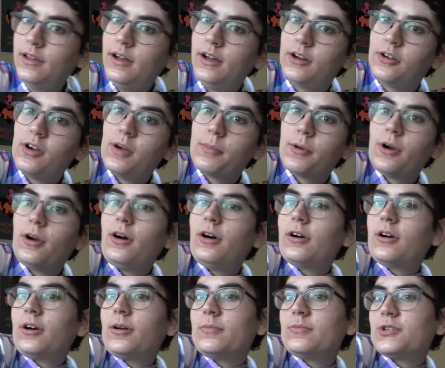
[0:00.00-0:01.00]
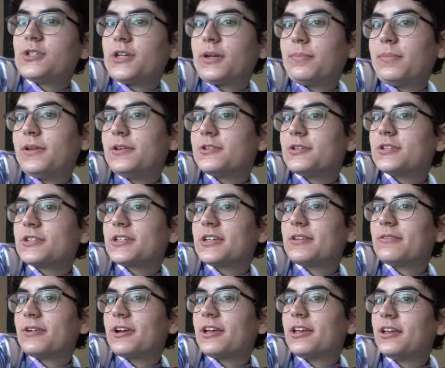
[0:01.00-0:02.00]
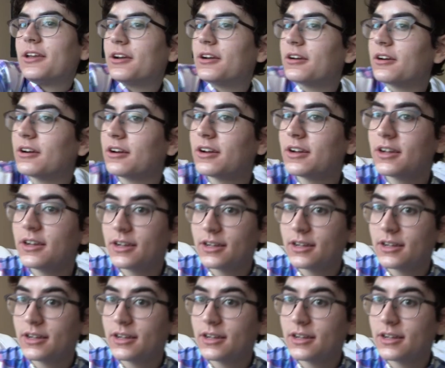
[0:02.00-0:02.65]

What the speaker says: on your upper arm, just like pinch the skin right here.